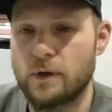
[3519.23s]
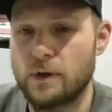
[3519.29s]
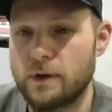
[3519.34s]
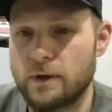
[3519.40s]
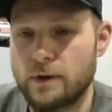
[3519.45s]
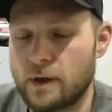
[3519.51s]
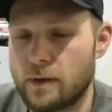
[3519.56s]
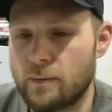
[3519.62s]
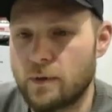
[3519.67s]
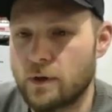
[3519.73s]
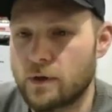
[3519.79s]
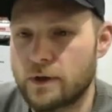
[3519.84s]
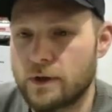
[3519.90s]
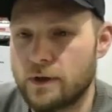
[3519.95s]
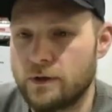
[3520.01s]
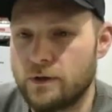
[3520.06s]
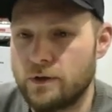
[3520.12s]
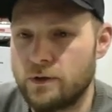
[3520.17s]

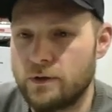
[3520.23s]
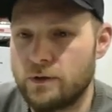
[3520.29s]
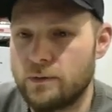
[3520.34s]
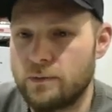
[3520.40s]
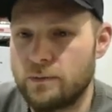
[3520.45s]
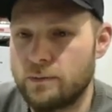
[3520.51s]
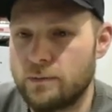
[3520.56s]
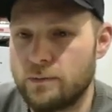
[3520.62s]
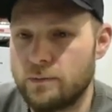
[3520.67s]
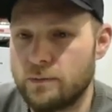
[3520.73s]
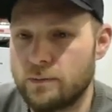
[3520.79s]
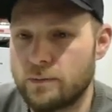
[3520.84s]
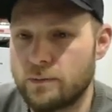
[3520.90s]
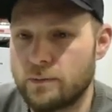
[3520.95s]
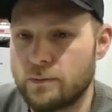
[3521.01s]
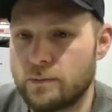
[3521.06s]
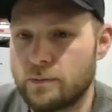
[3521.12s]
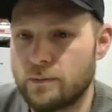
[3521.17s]
gonna
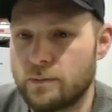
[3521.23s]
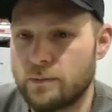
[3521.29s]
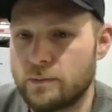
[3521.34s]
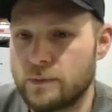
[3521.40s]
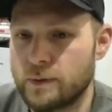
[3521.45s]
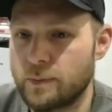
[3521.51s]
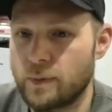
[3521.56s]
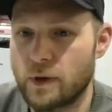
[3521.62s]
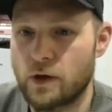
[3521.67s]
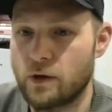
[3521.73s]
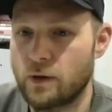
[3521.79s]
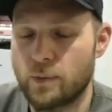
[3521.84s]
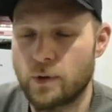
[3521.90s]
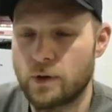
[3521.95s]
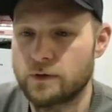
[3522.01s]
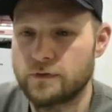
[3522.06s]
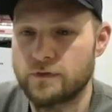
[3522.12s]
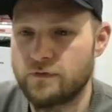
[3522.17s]
supply all the
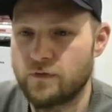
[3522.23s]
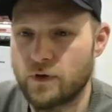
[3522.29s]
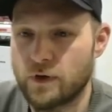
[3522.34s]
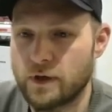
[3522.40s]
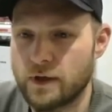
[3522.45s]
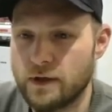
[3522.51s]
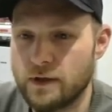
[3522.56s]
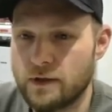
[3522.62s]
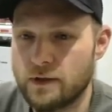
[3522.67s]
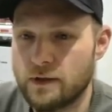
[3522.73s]
products for free